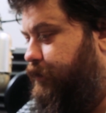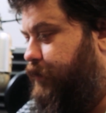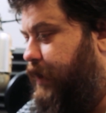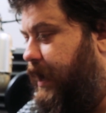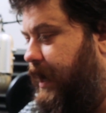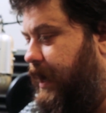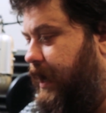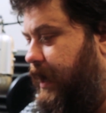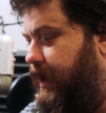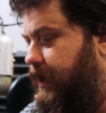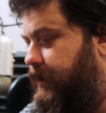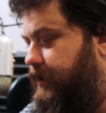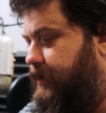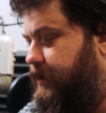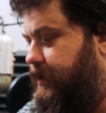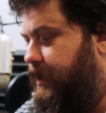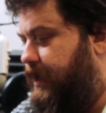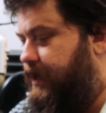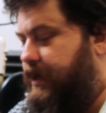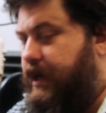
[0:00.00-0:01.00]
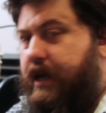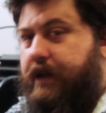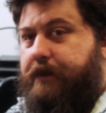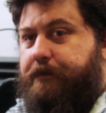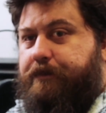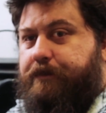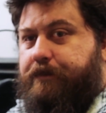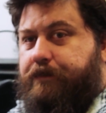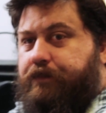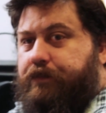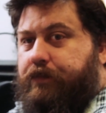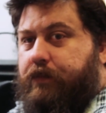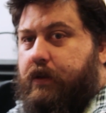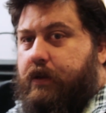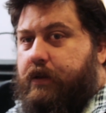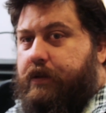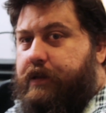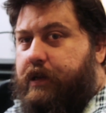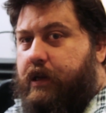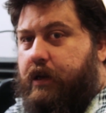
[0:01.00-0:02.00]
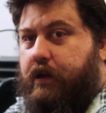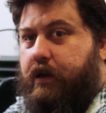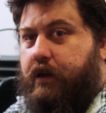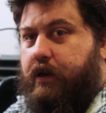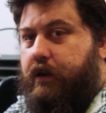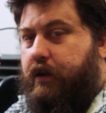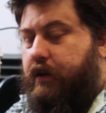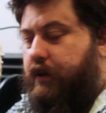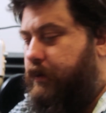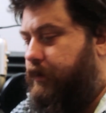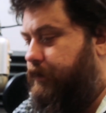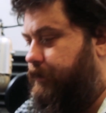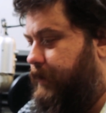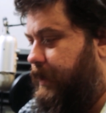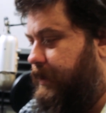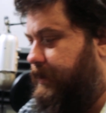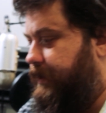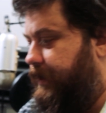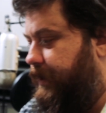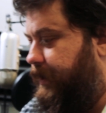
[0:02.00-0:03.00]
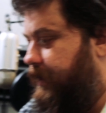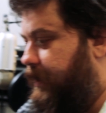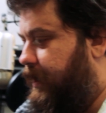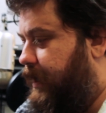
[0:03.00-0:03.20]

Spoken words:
But they're done. So that's it.